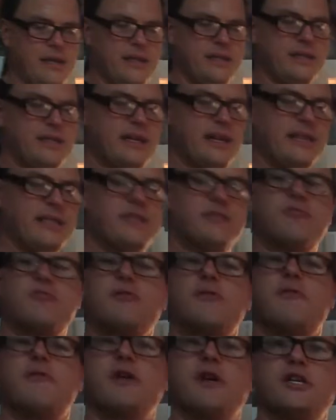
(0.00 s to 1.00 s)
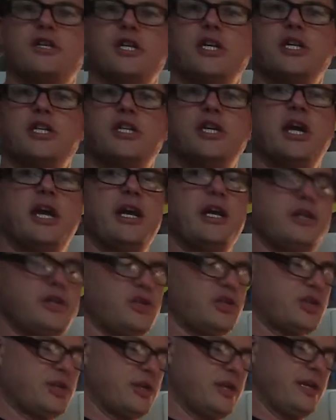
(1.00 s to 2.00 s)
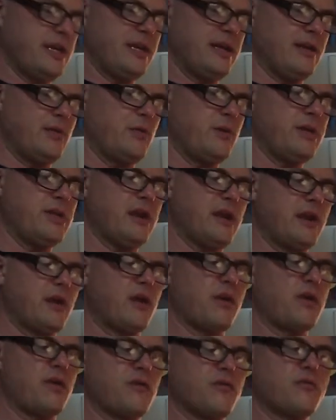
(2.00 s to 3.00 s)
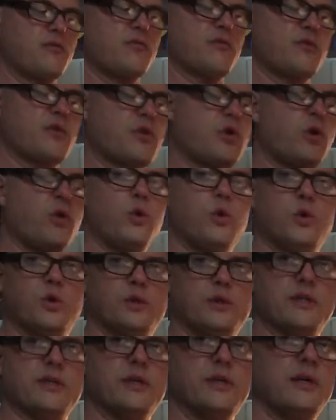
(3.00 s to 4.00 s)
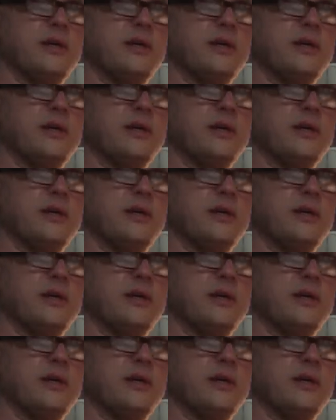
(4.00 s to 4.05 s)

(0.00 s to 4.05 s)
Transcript: It's a nice, refreshing change when they're cooled.